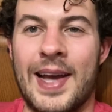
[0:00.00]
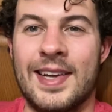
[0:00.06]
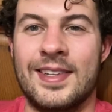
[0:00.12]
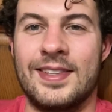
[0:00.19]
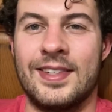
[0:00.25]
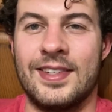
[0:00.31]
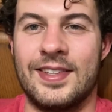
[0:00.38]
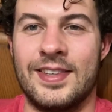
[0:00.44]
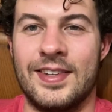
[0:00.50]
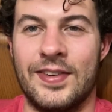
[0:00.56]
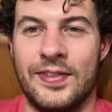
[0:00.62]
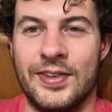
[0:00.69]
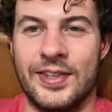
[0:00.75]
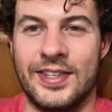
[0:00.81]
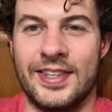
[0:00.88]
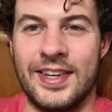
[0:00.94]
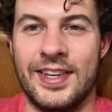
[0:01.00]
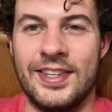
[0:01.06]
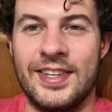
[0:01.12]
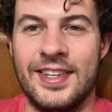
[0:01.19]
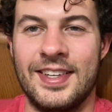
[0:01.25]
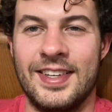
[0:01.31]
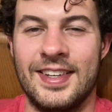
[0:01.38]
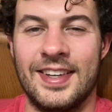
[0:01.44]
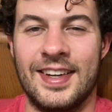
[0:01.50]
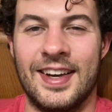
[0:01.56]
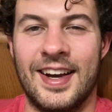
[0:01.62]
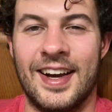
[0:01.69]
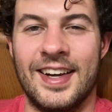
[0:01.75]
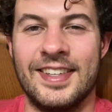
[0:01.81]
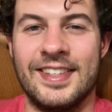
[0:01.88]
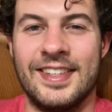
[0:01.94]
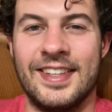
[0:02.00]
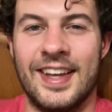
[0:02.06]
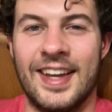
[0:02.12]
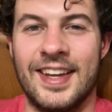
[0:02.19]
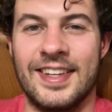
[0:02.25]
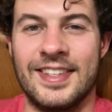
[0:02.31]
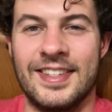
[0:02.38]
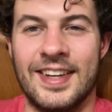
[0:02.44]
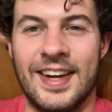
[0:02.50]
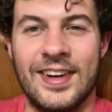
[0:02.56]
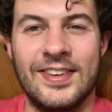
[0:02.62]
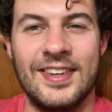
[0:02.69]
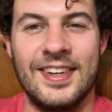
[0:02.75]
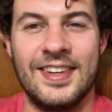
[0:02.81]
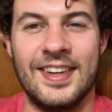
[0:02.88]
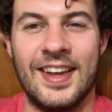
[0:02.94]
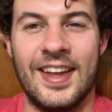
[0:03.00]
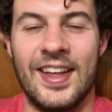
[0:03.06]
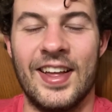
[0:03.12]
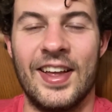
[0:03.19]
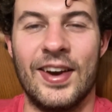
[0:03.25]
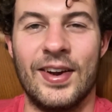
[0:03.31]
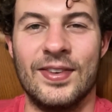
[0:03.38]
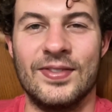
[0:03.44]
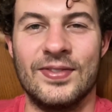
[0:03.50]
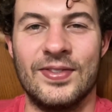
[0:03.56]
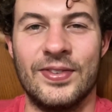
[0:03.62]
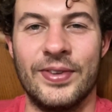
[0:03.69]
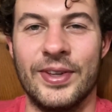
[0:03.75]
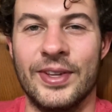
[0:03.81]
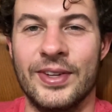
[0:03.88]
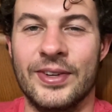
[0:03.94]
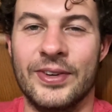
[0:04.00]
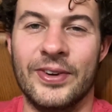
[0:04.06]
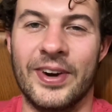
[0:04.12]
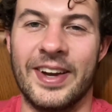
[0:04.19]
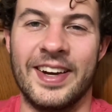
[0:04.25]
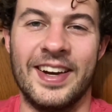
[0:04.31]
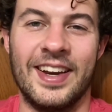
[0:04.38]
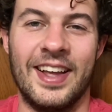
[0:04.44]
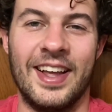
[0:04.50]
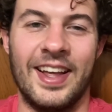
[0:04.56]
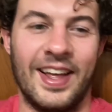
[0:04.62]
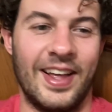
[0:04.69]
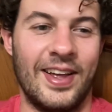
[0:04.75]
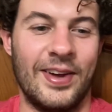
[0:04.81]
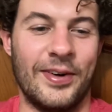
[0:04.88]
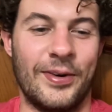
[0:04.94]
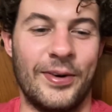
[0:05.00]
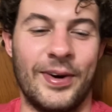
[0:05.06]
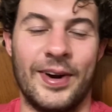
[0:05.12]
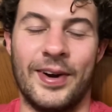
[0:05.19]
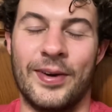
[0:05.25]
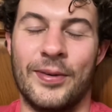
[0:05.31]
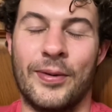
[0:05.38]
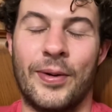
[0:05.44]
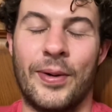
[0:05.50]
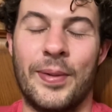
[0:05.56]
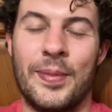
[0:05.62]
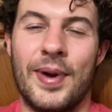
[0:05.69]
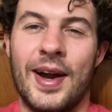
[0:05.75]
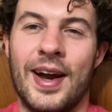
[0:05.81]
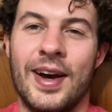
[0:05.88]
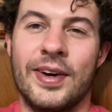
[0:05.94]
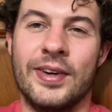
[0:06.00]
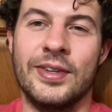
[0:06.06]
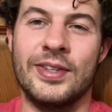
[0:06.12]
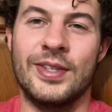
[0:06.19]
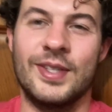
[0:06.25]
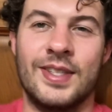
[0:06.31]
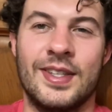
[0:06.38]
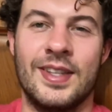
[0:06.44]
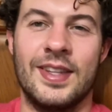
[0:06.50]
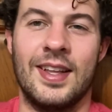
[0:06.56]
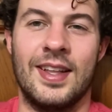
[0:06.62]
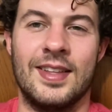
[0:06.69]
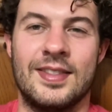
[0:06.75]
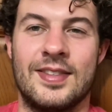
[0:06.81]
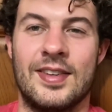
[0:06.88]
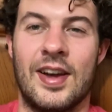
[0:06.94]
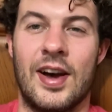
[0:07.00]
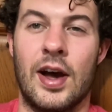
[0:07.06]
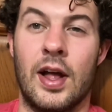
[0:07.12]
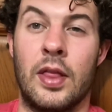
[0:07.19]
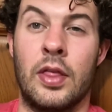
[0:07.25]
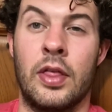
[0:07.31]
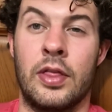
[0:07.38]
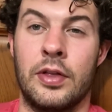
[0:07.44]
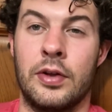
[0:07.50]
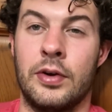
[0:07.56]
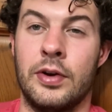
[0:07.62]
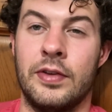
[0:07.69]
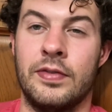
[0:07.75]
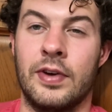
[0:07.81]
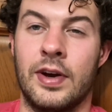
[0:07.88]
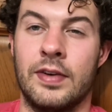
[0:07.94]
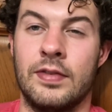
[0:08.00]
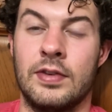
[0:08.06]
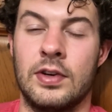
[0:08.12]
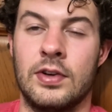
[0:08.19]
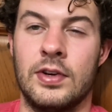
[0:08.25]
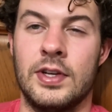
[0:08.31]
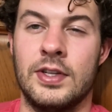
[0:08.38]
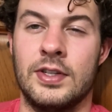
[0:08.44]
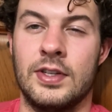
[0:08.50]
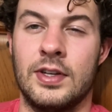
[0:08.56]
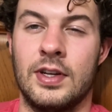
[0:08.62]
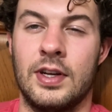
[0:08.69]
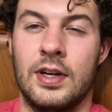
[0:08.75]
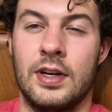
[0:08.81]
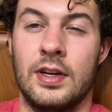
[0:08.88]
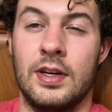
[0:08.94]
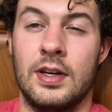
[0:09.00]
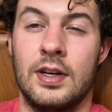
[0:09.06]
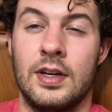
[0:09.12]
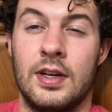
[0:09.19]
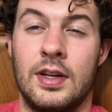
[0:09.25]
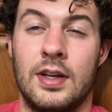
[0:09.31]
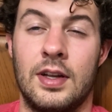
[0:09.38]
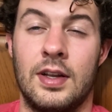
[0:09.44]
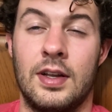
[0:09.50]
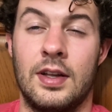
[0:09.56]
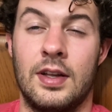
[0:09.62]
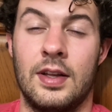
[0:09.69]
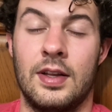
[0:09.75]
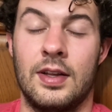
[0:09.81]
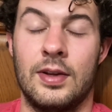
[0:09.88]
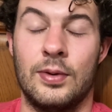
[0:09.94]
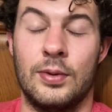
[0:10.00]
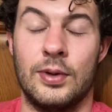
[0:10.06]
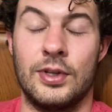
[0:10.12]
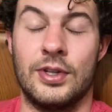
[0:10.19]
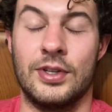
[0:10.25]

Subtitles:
to civilization. I just had a shower and I'm feeling great. We're in a warm house. It's not 35 degrees in here, which is